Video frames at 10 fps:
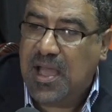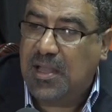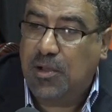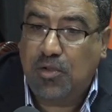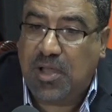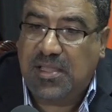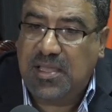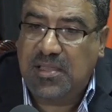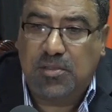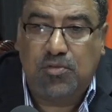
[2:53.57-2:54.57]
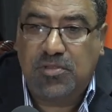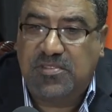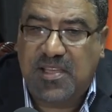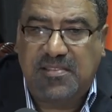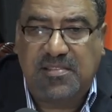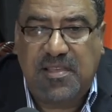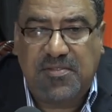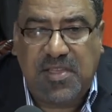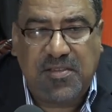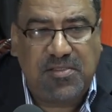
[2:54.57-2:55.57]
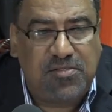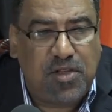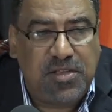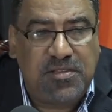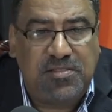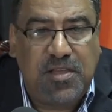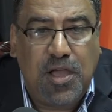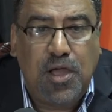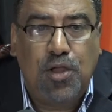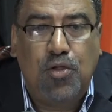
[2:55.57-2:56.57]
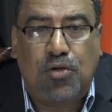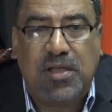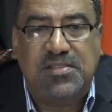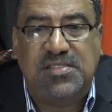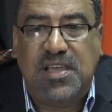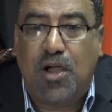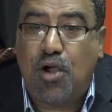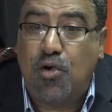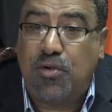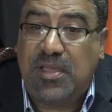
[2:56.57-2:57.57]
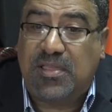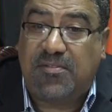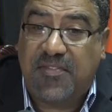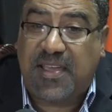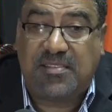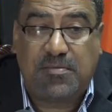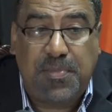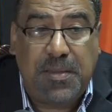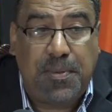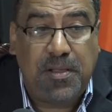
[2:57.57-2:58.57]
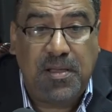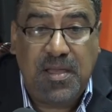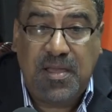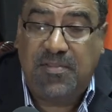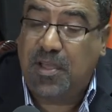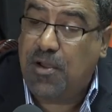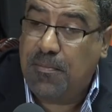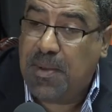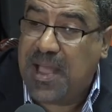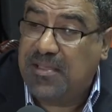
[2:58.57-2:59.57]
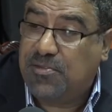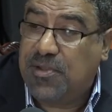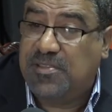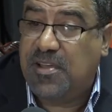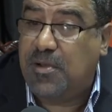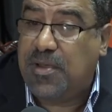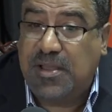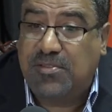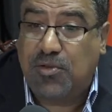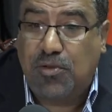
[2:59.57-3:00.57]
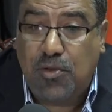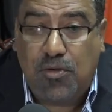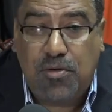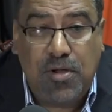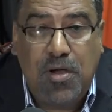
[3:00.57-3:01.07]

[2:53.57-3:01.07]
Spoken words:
and look at it, do the sensitivity studies, look and see how it affects people. If their compliance rates are already so low,